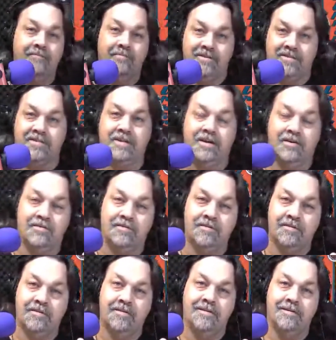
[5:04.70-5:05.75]
but still,
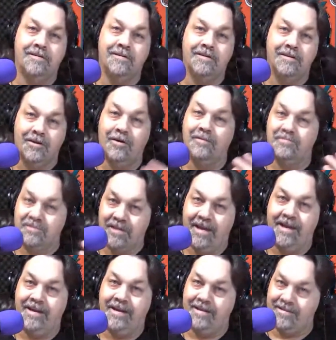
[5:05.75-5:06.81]
you know what I'm
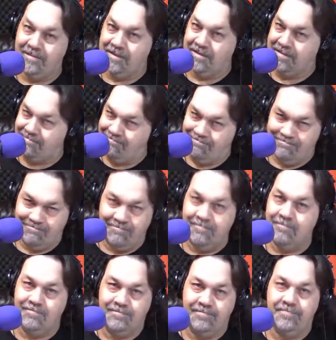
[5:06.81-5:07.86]
saying? It just
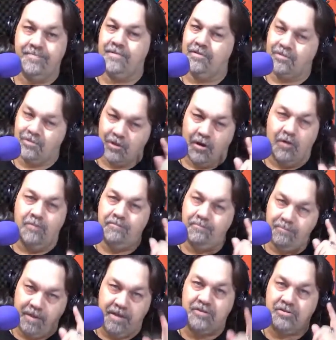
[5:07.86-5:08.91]
don't
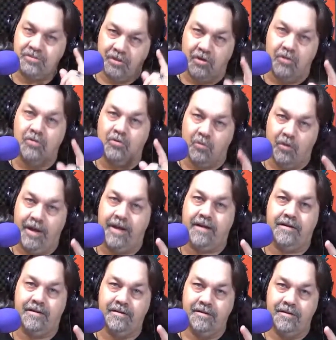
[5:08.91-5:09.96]
be so
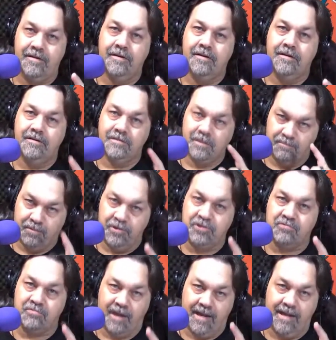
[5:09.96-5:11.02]
quick to
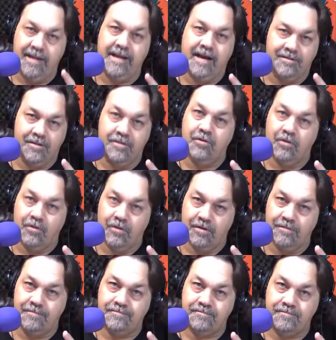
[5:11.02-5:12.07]
push Riley out the
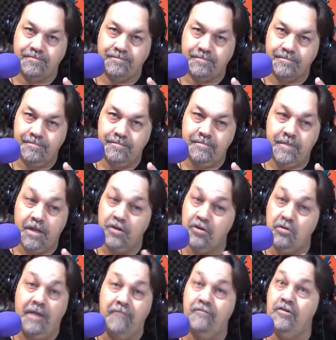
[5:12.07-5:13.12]
door.
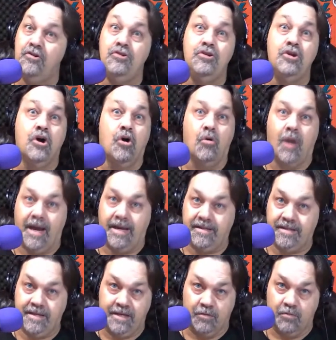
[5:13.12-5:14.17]
You have no
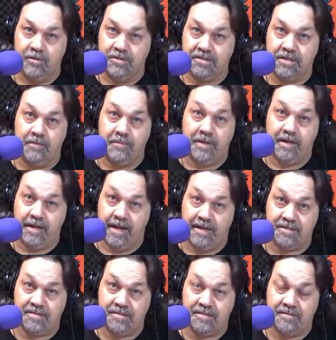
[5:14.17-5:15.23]
idea what's coming
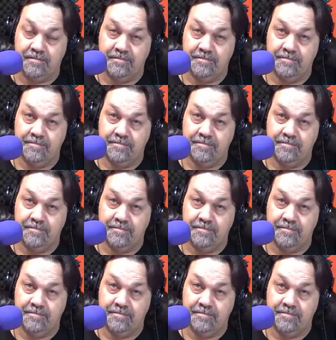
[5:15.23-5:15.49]
next.